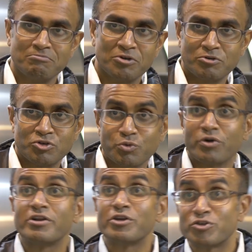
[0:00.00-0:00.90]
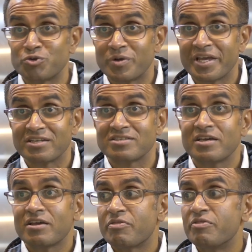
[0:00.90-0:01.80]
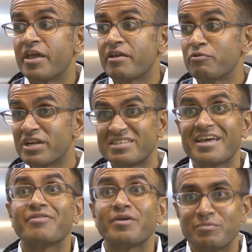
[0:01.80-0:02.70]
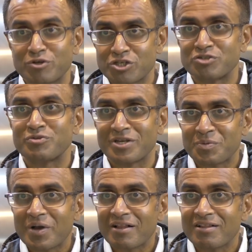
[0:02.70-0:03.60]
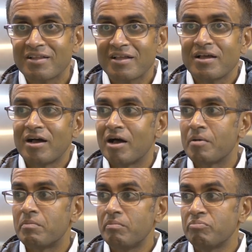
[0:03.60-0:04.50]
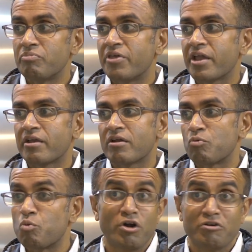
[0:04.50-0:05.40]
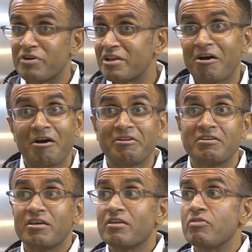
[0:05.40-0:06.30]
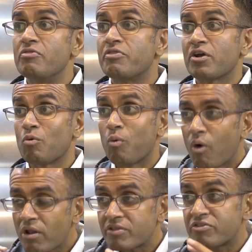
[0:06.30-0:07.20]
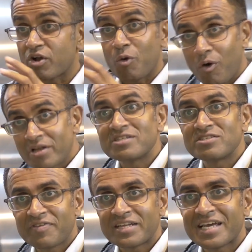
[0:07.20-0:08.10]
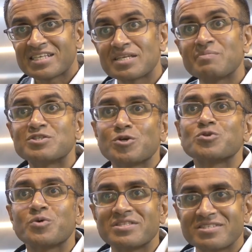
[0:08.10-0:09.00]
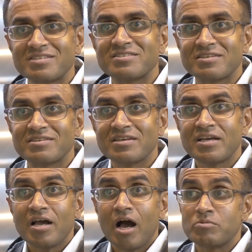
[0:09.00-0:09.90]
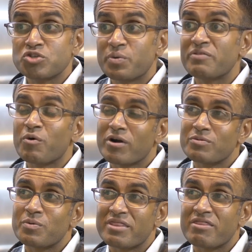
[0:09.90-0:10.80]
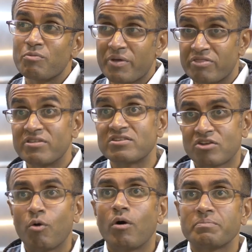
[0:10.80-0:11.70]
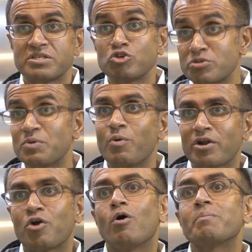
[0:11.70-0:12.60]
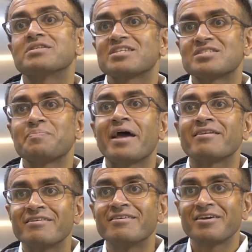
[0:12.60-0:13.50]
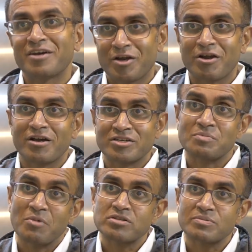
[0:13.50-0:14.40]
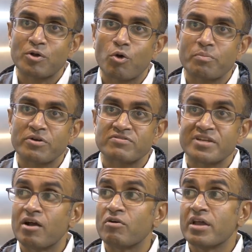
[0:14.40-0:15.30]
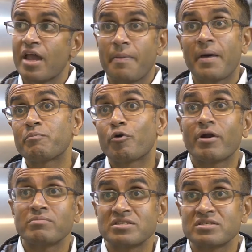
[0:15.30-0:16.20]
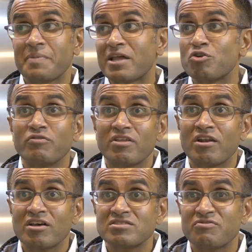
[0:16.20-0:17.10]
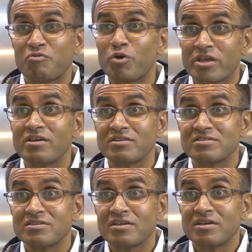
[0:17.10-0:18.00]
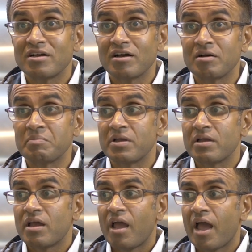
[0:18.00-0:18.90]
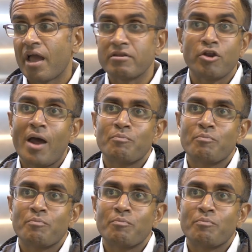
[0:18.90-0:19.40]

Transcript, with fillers: you know, too early or too late. They really tend their bushes really well. Um, they work really hard. The, qual the quality is fantastic, but it's also consistent. Um, so we've worked with, with these co-ops. There used to be one co-op, it's expanded uh, into multiple cooperatives now, and that program has expanded over the last four years. Um, And you know,